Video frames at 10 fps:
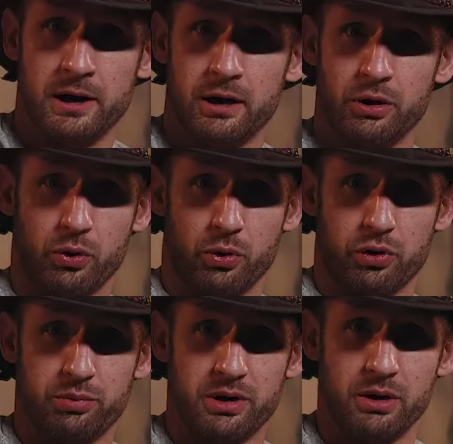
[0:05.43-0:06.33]
in order
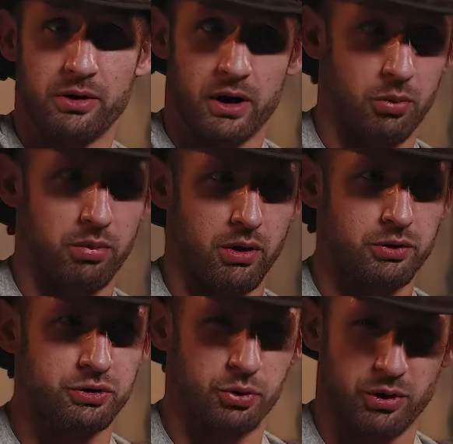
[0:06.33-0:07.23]
to be able to help
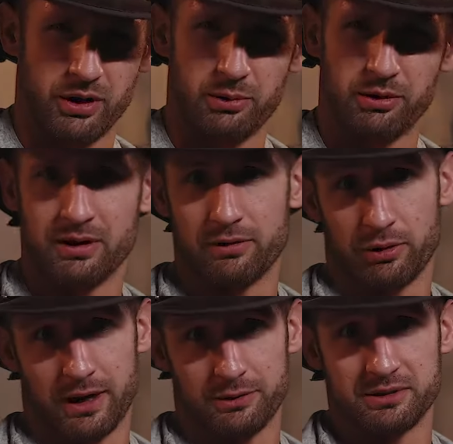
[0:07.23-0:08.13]
those who are unable to leave their
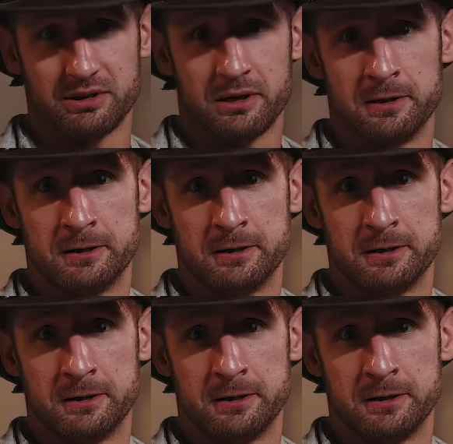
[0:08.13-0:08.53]
houses.